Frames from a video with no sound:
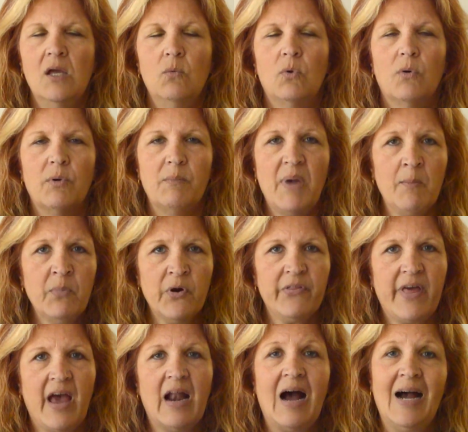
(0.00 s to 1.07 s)
Well, remember
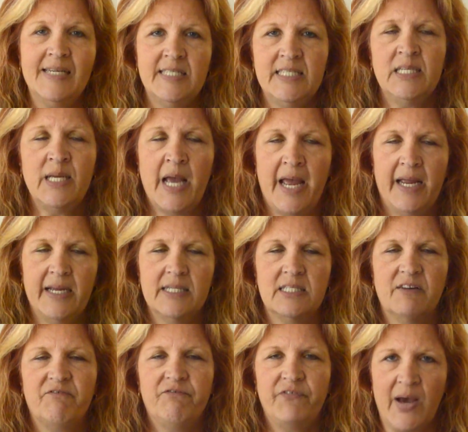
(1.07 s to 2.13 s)
that IDEA is
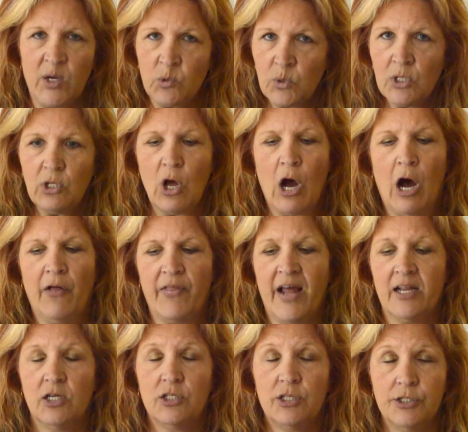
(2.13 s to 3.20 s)
a federal law that
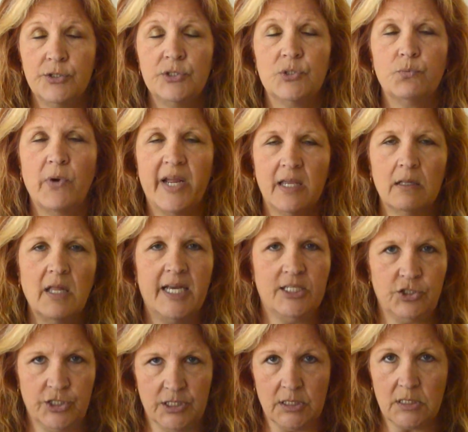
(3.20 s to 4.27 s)
includes
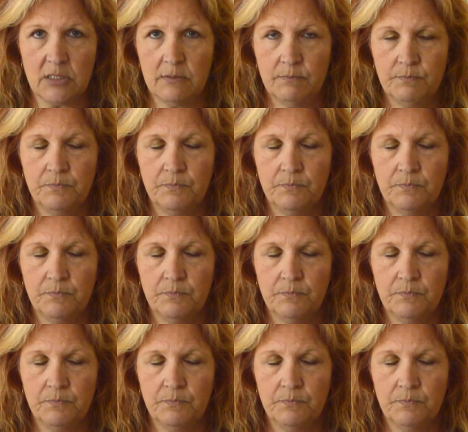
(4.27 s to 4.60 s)
regulations.